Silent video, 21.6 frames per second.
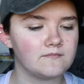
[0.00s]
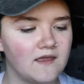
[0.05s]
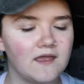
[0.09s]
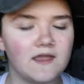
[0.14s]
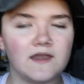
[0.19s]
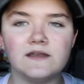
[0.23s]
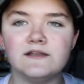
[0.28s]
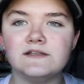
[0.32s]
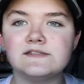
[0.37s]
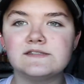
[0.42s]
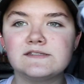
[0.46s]

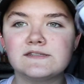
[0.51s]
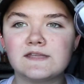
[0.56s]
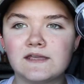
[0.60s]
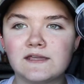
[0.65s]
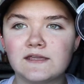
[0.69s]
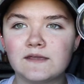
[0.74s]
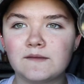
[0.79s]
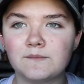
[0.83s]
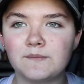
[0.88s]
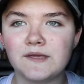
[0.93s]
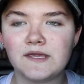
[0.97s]
And it's
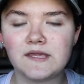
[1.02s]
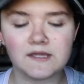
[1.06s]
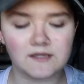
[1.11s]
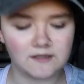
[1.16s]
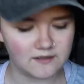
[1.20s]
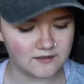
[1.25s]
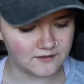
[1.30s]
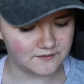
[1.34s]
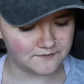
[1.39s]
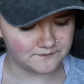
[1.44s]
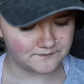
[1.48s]
like
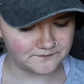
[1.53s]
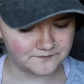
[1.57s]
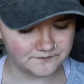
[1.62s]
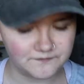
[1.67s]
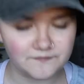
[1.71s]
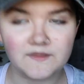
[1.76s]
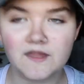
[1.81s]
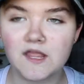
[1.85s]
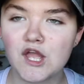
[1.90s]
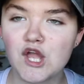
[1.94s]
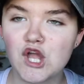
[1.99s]
pink.
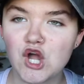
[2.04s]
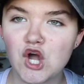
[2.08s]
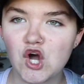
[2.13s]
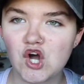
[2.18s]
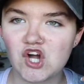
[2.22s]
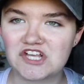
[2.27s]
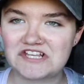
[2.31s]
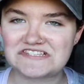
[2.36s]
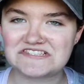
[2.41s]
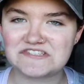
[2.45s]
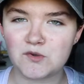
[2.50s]

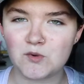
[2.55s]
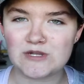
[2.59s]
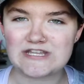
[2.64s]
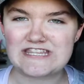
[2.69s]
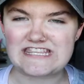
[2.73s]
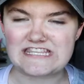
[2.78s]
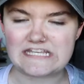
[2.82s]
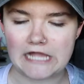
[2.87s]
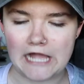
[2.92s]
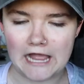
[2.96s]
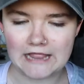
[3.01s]
Also
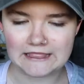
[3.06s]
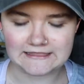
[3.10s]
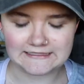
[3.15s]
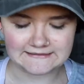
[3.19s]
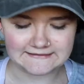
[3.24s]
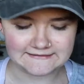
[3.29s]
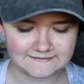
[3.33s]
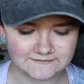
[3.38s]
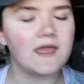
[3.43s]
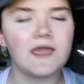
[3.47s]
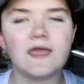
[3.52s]

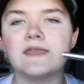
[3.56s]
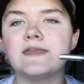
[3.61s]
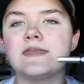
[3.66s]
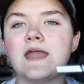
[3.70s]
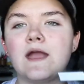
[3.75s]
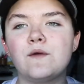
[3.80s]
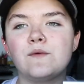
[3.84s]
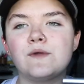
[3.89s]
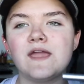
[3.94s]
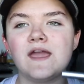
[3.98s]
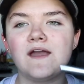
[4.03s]
$1. And
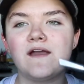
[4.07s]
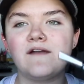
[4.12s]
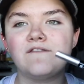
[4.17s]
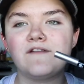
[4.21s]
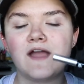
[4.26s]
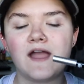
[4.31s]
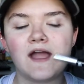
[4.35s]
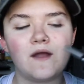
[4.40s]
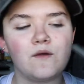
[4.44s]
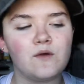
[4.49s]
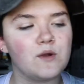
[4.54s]
now we have
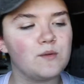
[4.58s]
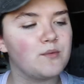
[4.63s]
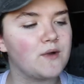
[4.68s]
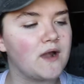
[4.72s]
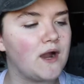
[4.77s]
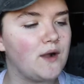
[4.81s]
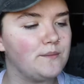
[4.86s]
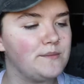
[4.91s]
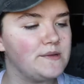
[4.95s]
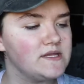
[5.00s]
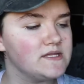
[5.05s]
our
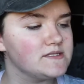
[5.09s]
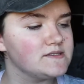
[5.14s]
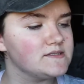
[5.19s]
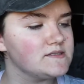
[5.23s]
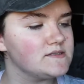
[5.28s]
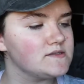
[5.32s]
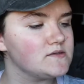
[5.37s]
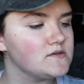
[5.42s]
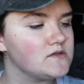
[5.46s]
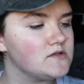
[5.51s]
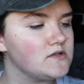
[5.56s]
brow
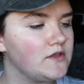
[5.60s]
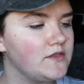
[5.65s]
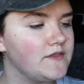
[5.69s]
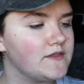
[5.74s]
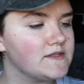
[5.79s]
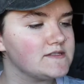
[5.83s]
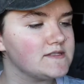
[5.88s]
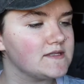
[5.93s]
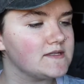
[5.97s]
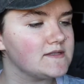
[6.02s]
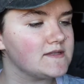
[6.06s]
pencil.
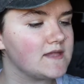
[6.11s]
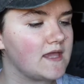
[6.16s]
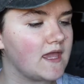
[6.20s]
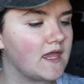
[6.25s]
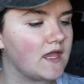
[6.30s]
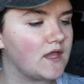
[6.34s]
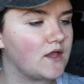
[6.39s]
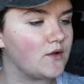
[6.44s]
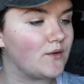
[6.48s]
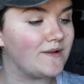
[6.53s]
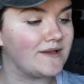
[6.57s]
This is
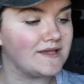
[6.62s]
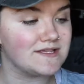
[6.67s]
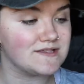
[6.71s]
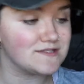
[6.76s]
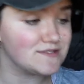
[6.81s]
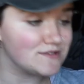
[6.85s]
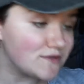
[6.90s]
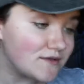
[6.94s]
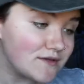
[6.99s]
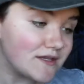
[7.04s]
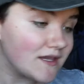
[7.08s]
AOA
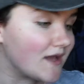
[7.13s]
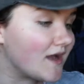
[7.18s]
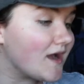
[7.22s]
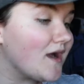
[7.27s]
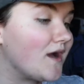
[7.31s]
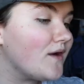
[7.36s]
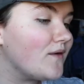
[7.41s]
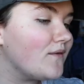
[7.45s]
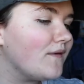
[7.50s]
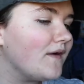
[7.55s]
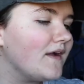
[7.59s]

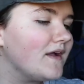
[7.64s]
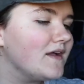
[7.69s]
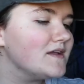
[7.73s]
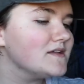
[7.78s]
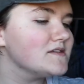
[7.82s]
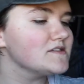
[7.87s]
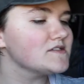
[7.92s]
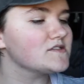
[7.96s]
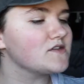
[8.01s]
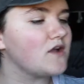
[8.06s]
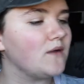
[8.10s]
Studio
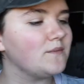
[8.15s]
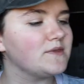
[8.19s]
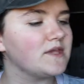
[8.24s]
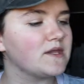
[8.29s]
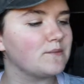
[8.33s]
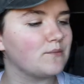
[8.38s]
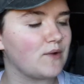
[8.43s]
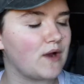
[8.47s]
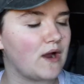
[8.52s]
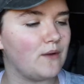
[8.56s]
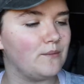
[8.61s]

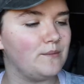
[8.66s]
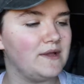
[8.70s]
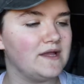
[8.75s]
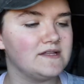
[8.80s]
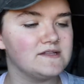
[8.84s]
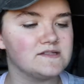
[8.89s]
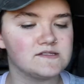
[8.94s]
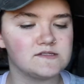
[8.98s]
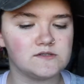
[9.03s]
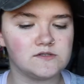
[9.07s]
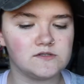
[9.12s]
Sculpting Brow
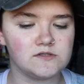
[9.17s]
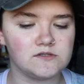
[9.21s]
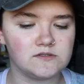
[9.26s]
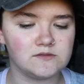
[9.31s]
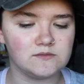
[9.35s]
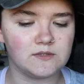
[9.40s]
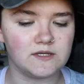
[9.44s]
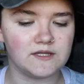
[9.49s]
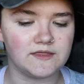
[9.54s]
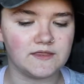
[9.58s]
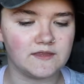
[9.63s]
Pencil
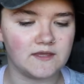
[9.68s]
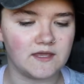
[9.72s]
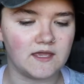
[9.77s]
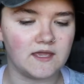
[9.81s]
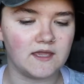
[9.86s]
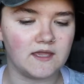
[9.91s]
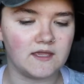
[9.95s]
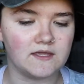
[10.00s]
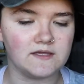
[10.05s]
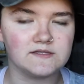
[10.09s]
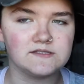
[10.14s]
with
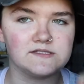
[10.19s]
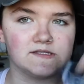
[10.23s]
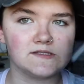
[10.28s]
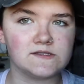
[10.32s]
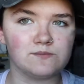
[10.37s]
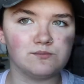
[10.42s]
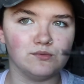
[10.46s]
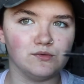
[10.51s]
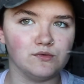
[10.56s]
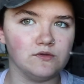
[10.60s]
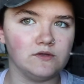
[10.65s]
a
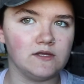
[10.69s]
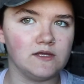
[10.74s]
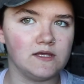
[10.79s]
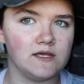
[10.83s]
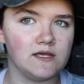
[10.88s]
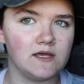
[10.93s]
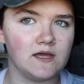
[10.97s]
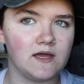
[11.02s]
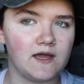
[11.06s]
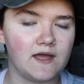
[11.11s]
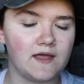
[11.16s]

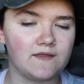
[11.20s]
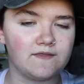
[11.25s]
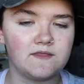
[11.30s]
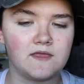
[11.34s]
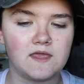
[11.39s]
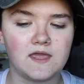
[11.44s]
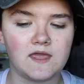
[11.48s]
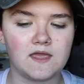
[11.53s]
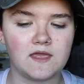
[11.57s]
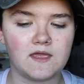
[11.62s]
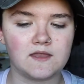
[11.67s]
spoolie at
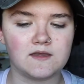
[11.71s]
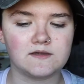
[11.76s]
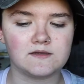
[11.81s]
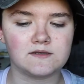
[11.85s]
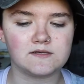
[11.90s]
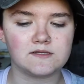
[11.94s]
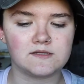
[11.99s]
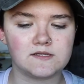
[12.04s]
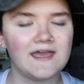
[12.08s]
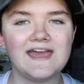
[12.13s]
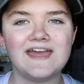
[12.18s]
the
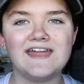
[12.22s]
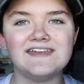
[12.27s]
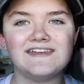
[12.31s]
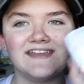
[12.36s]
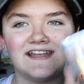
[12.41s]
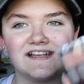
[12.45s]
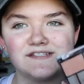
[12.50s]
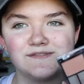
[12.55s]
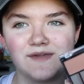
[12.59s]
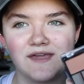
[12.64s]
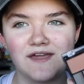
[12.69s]
end. And
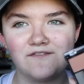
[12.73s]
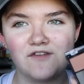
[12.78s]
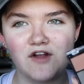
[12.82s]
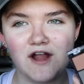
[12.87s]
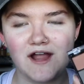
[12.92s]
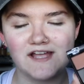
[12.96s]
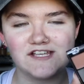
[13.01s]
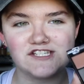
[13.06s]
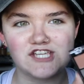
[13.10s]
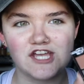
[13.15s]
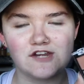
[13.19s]
next we have our
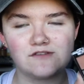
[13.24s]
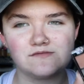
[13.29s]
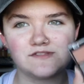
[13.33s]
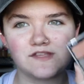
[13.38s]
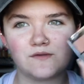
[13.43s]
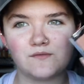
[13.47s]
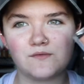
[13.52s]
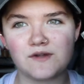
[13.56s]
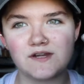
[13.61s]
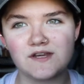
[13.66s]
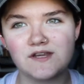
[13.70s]
eyeshadows. I
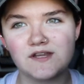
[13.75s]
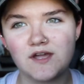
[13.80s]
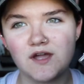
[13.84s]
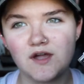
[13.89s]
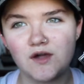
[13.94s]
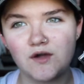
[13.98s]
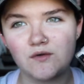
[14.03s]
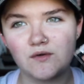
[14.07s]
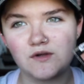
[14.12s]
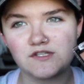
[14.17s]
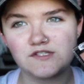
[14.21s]
wanted to
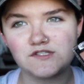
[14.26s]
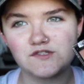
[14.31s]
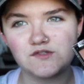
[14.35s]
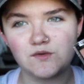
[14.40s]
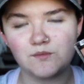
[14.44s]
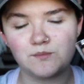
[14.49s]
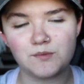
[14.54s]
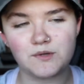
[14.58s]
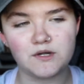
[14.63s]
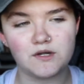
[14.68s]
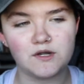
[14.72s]
go
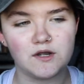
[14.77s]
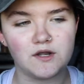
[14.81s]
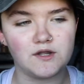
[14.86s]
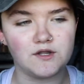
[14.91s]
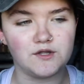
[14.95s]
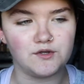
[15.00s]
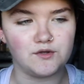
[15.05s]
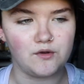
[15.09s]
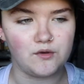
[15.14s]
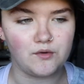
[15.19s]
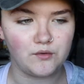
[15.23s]
super
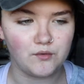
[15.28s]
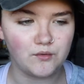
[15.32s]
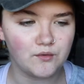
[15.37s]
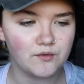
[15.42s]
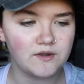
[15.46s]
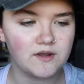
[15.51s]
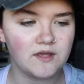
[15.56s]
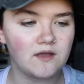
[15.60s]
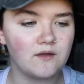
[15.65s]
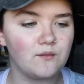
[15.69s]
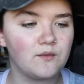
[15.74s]

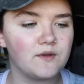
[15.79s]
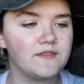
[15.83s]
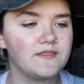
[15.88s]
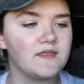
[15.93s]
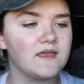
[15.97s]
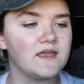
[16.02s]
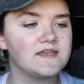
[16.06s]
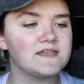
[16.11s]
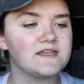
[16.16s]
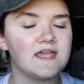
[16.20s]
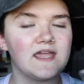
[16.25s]
nude with
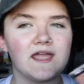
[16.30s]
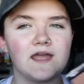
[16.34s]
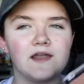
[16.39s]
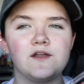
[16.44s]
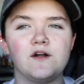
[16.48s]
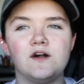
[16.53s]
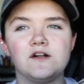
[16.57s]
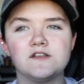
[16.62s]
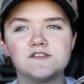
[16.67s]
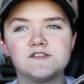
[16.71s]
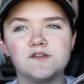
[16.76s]
it, and
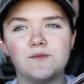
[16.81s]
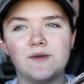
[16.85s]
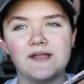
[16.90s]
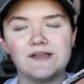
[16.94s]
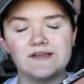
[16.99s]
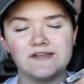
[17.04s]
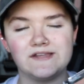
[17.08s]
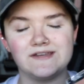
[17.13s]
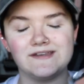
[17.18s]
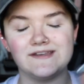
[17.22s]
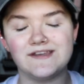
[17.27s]
also I
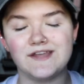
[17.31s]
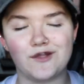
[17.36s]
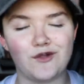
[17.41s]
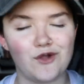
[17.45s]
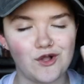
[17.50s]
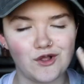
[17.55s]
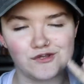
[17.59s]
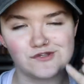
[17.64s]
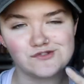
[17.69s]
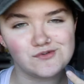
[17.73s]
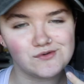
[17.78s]
needed a
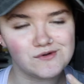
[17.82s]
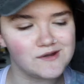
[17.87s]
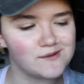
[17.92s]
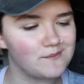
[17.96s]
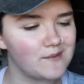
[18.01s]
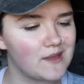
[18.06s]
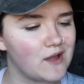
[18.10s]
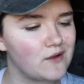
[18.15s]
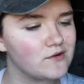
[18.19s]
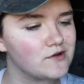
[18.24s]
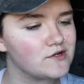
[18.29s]
contouring
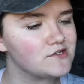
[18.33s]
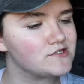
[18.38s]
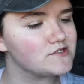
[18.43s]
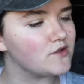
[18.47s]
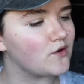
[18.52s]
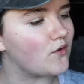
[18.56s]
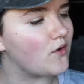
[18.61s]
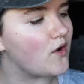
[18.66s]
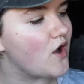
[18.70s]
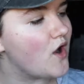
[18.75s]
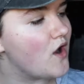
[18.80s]
powder,
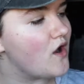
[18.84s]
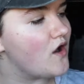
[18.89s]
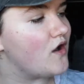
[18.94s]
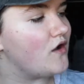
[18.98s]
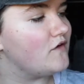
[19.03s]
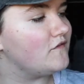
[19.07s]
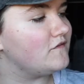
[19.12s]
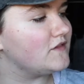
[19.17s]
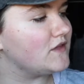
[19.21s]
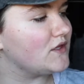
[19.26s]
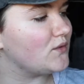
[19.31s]
so
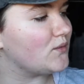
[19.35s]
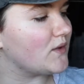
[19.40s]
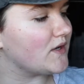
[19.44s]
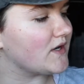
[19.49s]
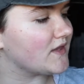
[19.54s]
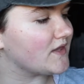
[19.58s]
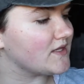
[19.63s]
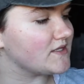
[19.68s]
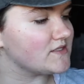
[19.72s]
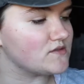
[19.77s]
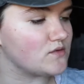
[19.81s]
hopefully one of
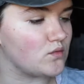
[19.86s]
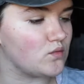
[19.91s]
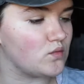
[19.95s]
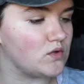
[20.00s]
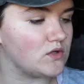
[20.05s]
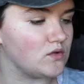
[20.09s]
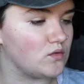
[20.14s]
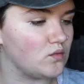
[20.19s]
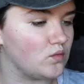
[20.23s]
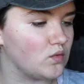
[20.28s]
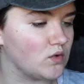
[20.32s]
these
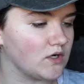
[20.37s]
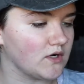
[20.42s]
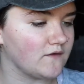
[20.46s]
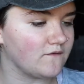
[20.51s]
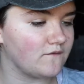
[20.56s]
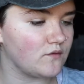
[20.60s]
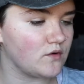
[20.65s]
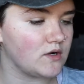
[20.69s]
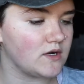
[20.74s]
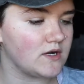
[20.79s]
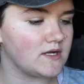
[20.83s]
will work
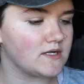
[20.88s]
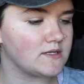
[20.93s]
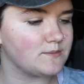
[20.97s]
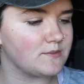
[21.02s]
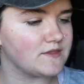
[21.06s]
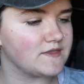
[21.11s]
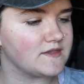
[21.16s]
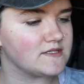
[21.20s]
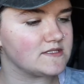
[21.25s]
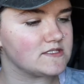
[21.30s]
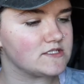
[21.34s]
for it.
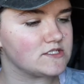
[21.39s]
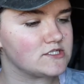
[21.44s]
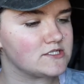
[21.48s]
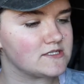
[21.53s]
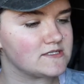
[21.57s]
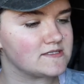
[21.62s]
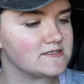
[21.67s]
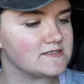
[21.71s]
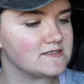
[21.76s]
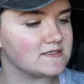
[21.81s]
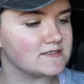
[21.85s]
But this is
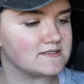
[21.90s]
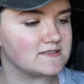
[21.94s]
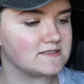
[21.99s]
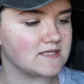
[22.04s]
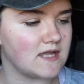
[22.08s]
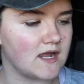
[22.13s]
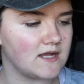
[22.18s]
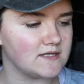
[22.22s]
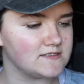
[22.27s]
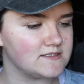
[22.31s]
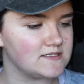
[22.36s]
just the
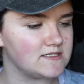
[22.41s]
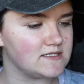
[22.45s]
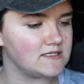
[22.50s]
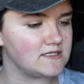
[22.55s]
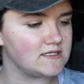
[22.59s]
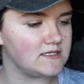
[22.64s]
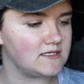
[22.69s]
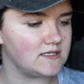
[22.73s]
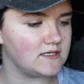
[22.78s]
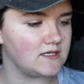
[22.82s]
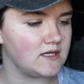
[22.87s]

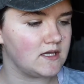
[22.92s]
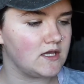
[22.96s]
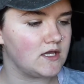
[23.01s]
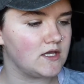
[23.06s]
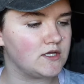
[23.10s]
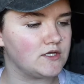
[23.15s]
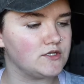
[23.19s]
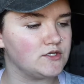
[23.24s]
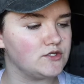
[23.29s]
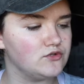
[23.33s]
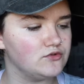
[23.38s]
Santee
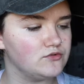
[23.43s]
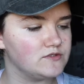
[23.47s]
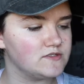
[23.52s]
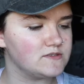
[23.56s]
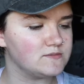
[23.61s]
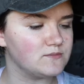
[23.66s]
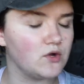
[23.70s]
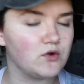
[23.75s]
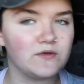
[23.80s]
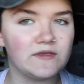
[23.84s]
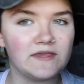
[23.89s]

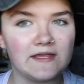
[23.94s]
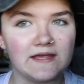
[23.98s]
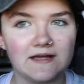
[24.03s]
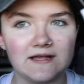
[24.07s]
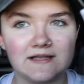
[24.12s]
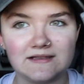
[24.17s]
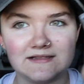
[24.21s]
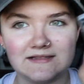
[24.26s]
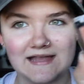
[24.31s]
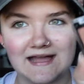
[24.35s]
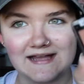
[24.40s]
NudeSmokey
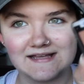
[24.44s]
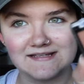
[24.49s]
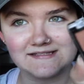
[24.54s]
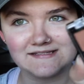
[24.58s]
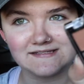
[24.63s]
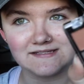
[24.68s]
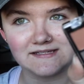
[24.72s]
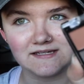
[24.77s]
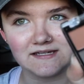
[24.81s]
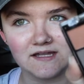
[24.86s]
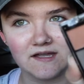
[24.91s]

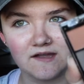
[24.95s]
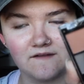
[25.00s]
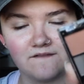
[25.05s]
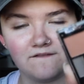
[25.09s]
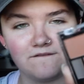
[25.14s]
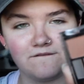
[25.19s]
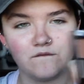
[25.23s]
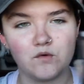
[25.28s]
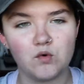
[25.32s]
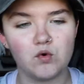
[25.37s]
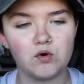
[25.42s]
Classic
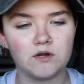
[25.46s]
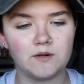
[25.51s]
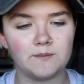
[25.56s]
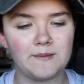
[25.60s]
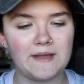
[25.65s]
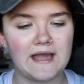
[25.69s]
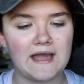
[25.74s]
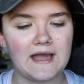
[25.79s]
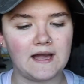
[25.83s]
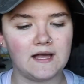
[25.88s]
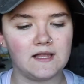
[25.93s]
4
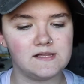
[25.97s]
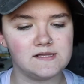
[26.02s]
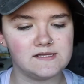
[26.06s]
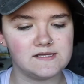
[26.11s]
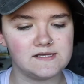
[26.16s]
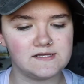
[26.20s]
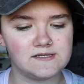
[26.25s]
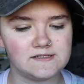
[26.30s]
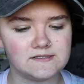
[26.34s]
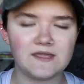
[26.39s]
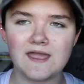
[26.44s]

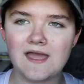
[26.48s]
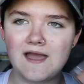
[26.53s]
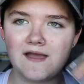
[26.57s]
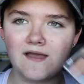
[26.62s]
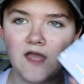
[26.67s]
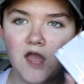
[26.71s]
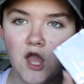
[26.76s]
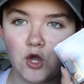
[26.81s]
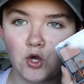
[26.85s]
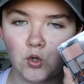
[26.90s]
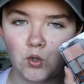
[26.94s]
palette. Yeah,
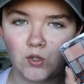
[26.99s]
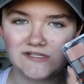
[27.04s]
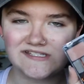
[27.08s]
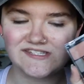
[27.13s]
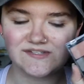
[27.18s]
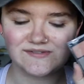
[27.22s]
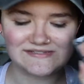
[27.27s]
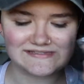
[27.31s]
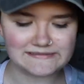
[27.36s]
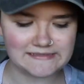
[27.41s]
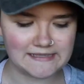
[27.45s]

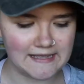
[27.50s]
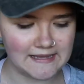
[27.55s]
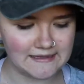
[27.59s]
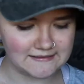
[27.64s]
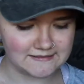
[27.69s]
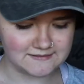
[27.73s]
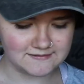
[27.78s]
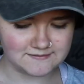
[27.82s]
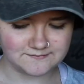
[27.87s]
also $1.